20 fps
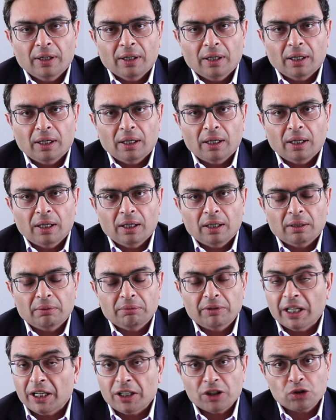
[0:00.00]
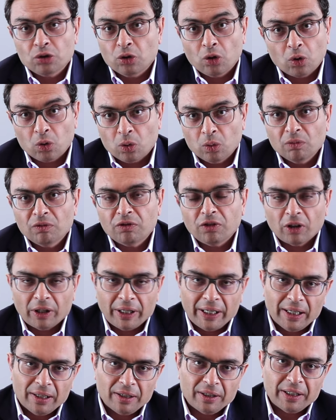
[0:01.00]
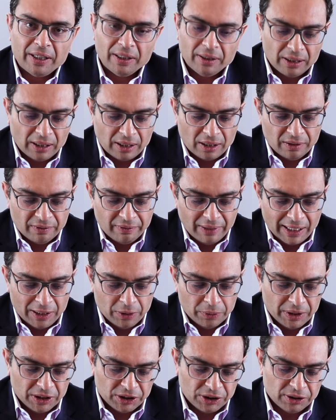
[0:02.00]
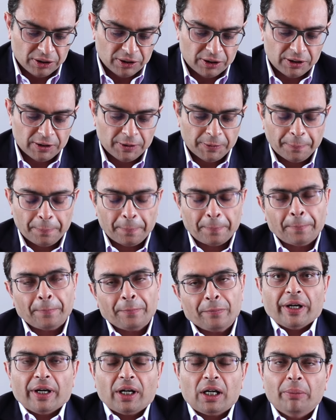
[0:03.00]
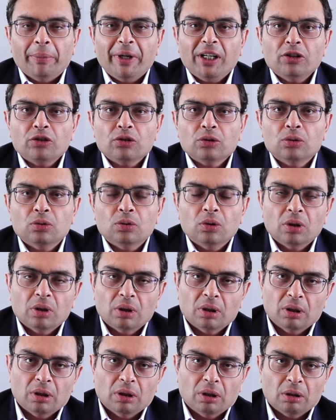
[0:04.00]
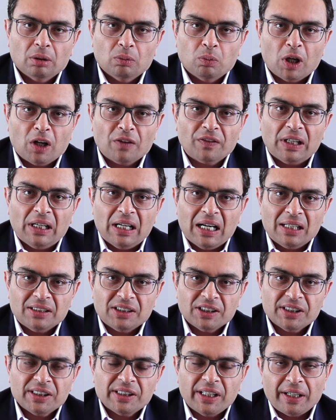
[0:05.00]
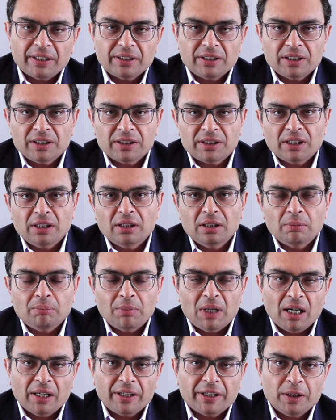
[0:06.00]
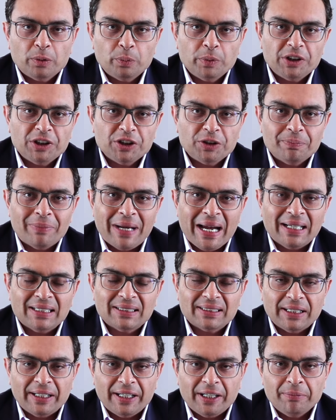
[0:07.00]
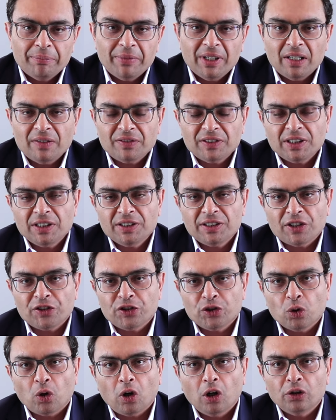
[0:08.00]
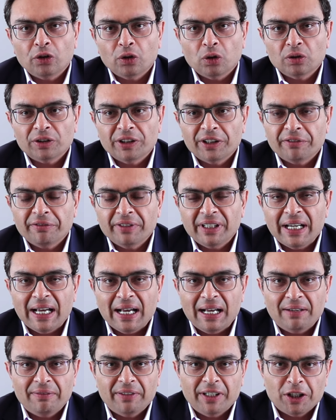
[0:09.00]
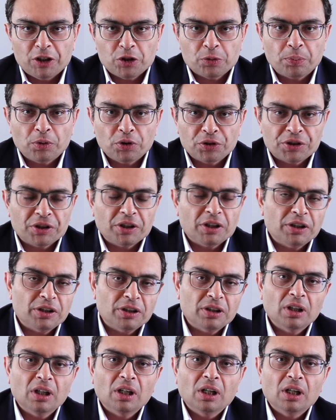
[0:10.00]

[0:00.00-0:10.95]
Uh, there is no room for error at current valuations. Coming to one of the largest sectors in the market which is banks and NBFCs as you all know that we have an exposure